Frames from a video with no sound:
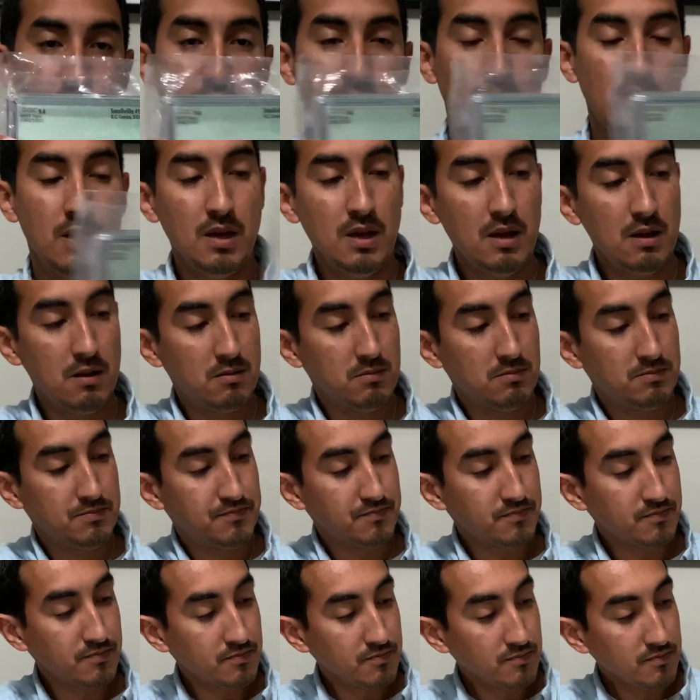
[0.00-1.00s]
Yeah.
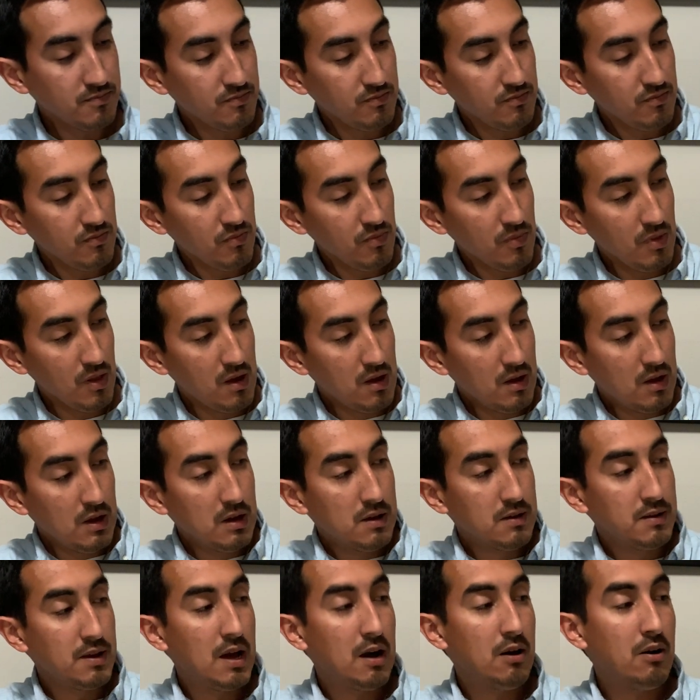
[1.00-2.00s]

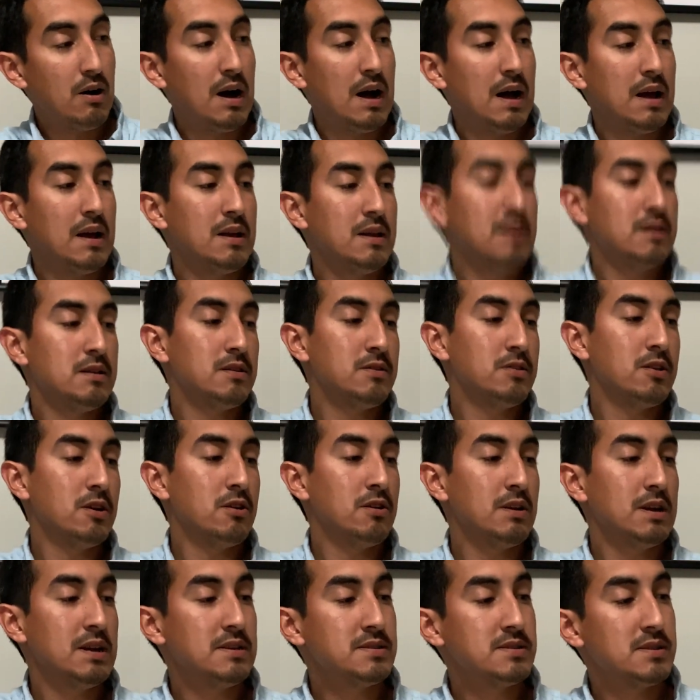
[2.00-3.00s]
Now, there
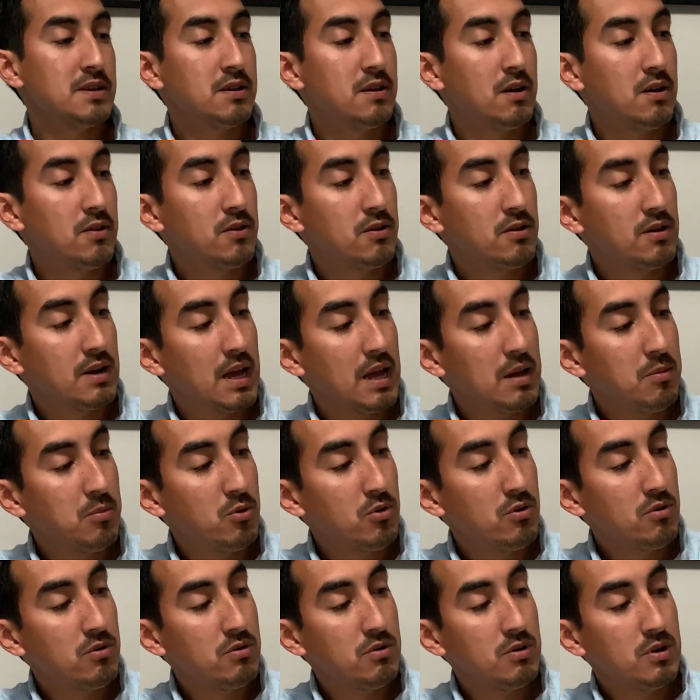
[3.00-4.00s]
is another
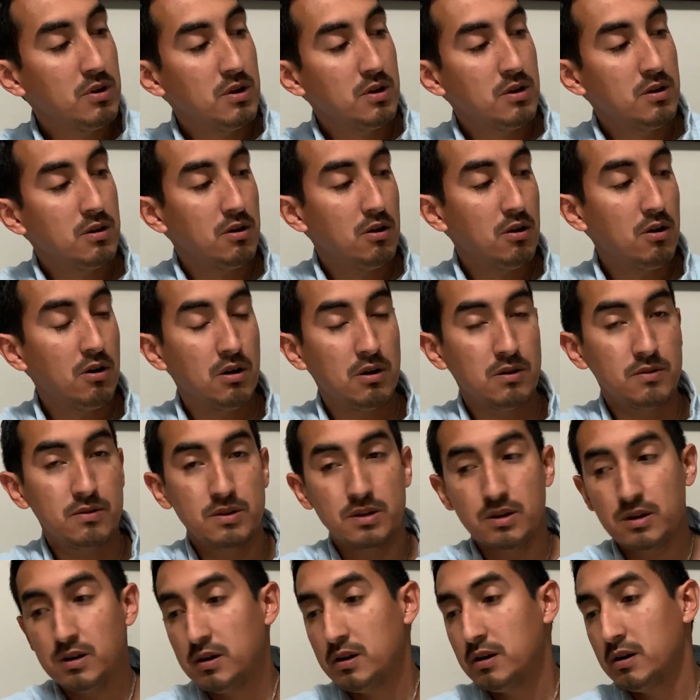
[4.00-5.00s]
label on
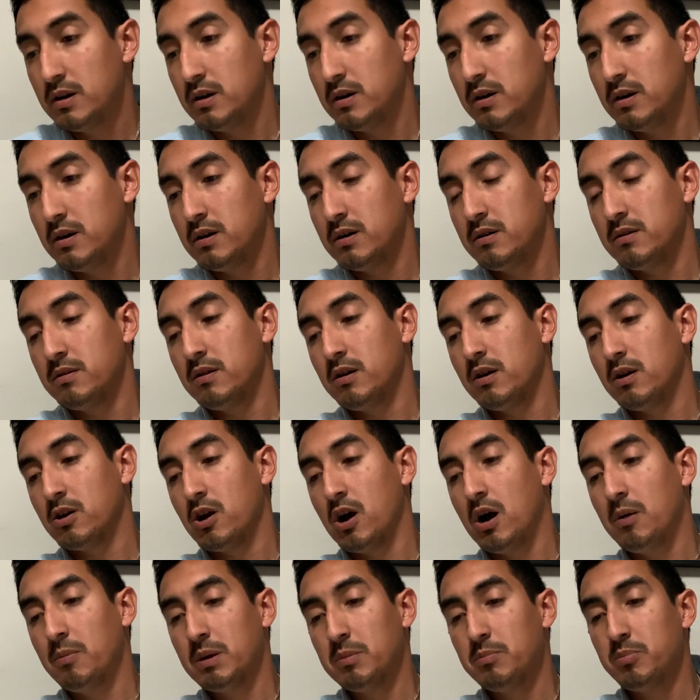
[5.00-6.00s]
a
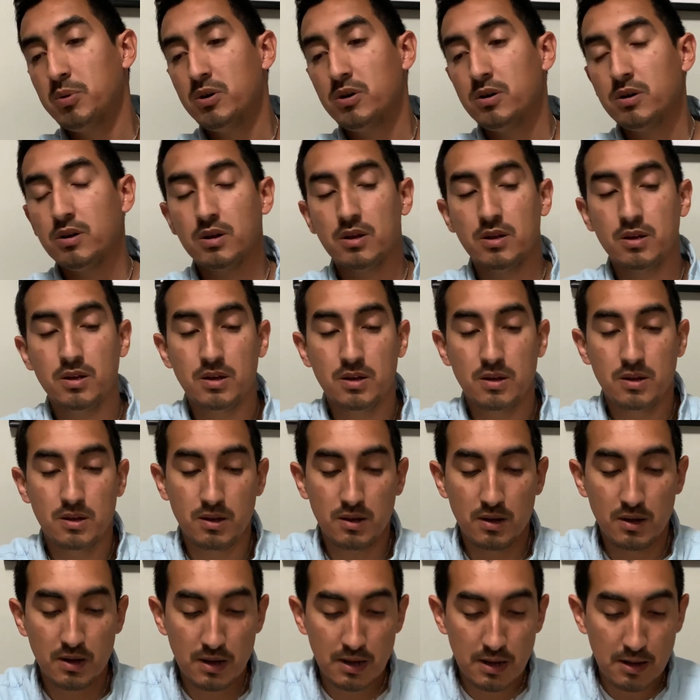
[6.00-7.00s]
comic book.
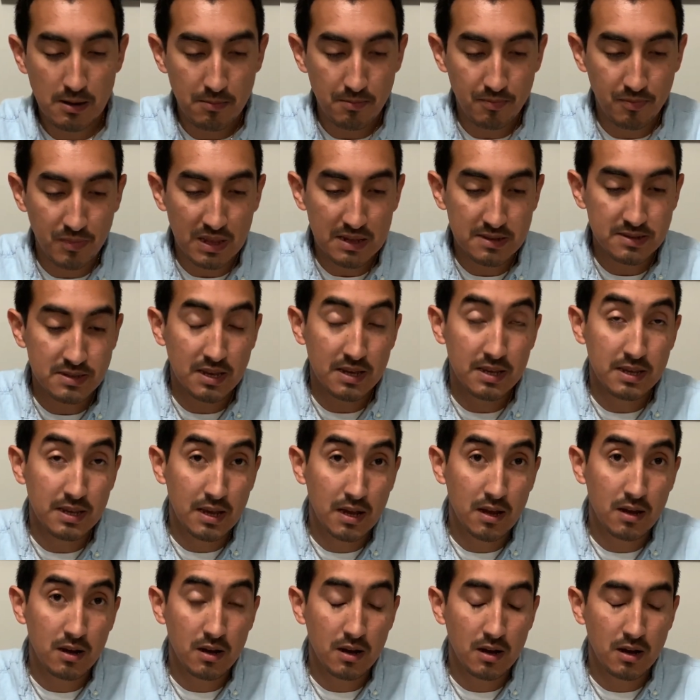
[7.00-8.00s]
It's
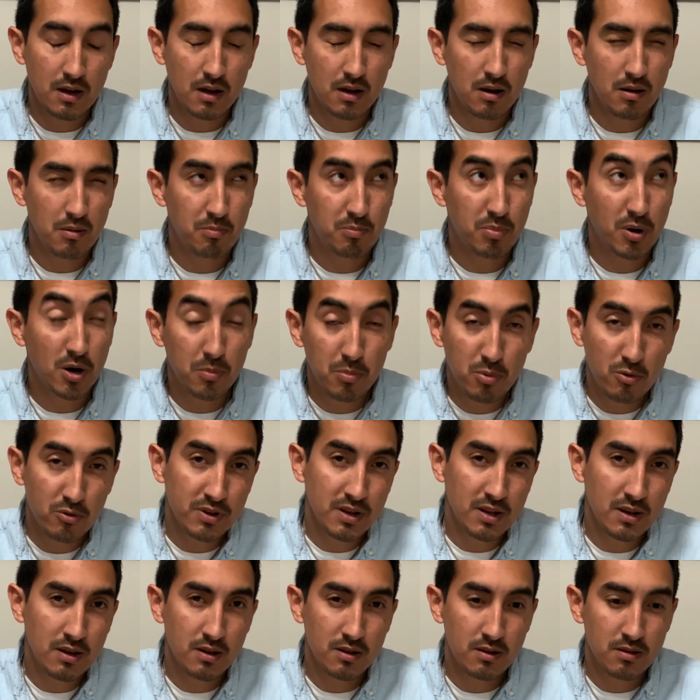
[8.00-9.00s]
a
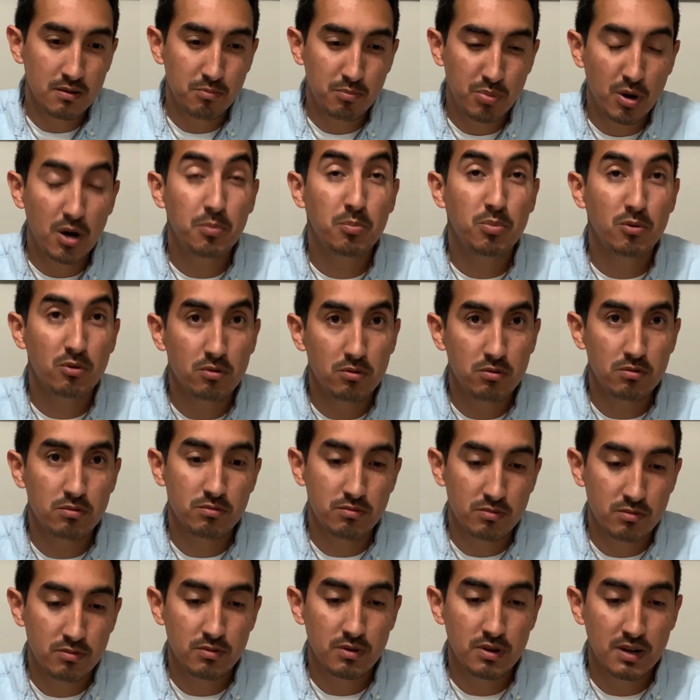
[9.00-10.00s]
purple
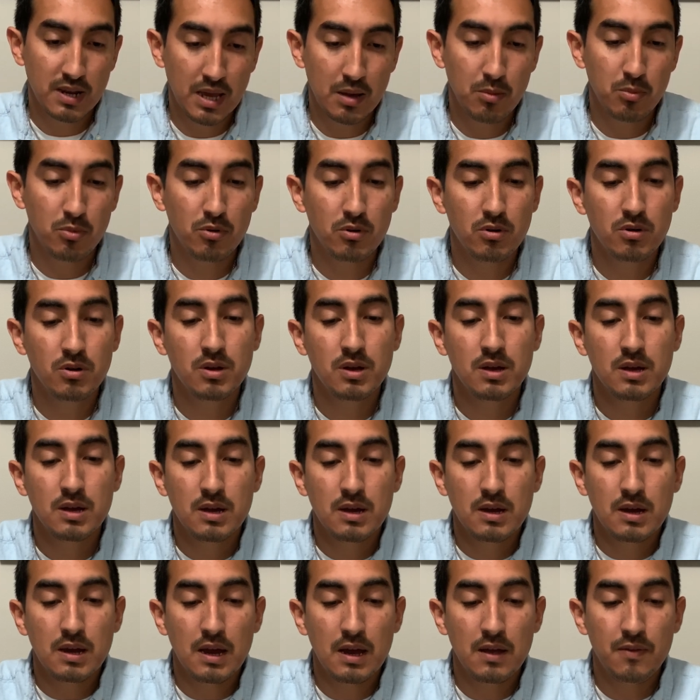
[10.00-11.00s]
label,
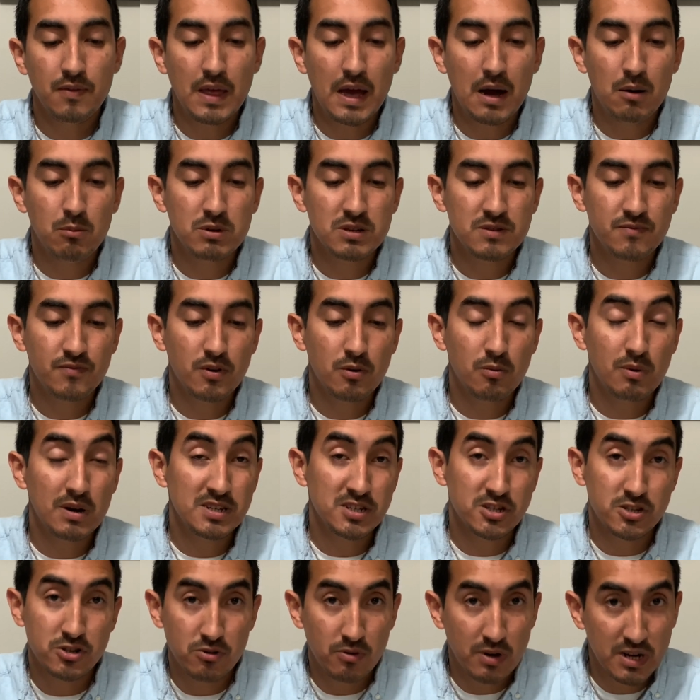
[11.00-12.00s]
and that one's for
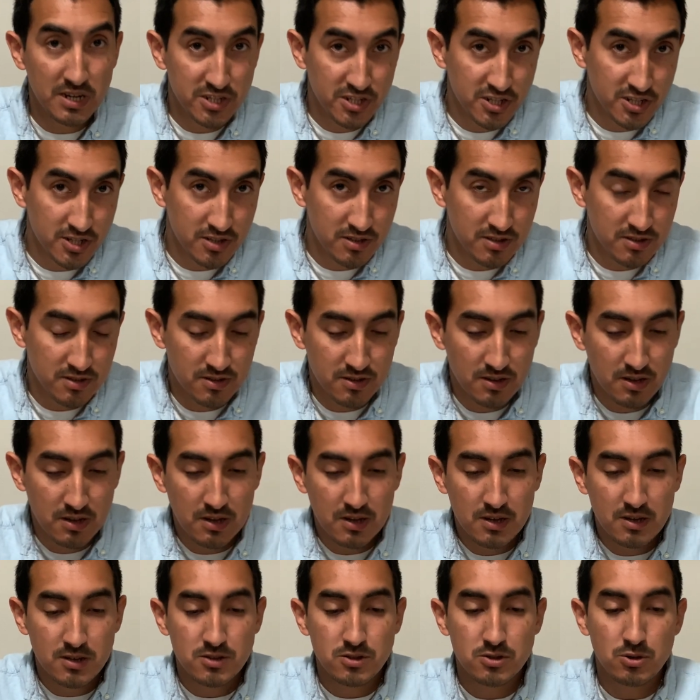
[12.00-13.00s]
restoration.
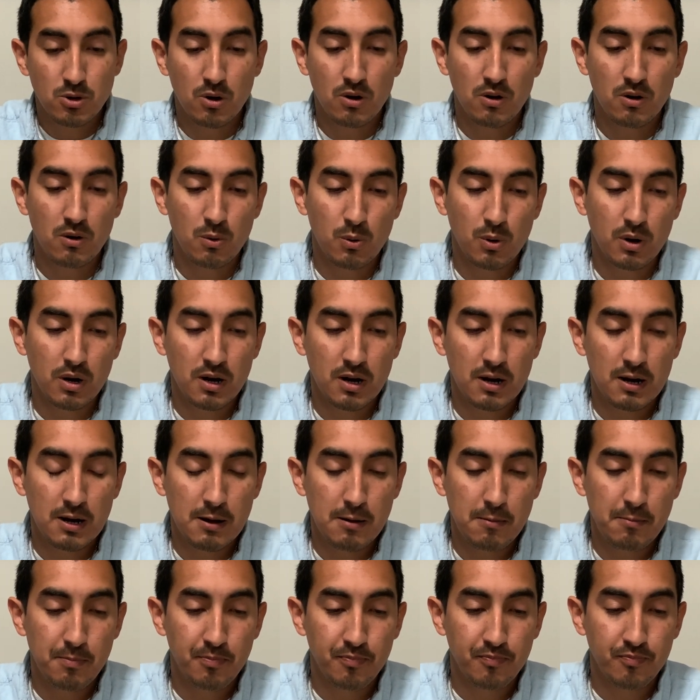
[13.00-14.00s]

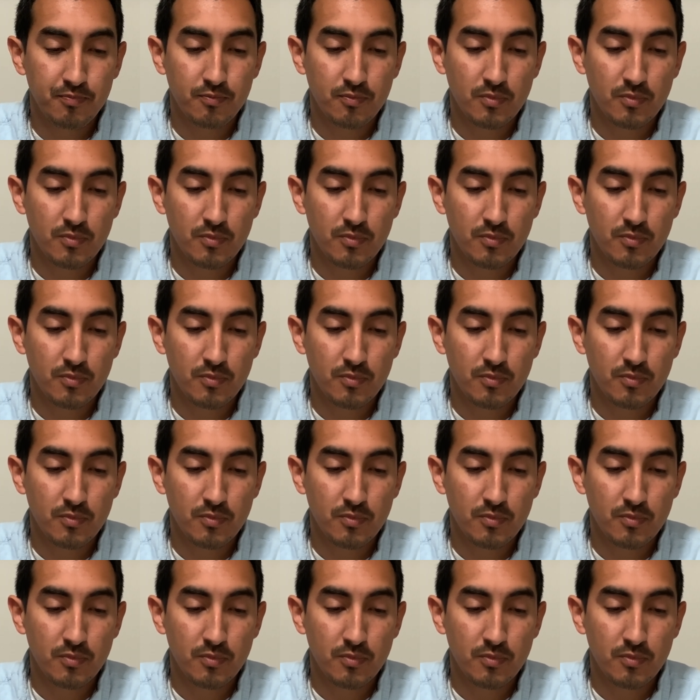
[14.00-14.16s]
So